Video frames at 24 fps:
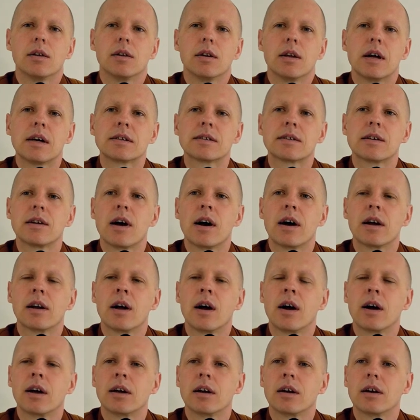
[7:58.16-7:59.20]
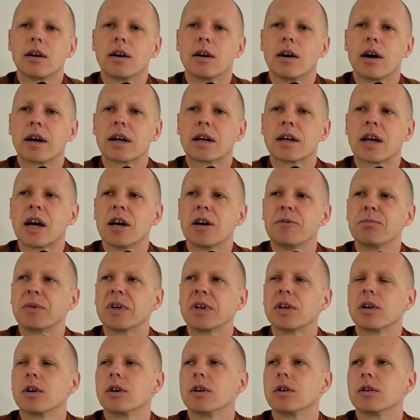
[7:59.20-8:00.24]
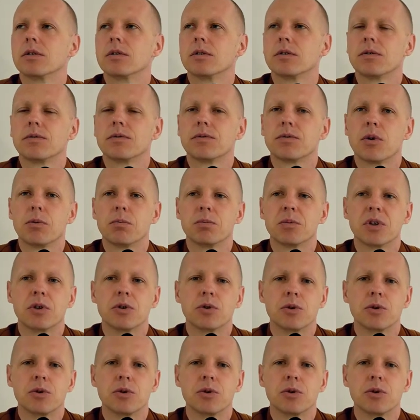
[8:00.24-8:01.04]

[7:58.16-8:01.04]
Last night I, I came here from the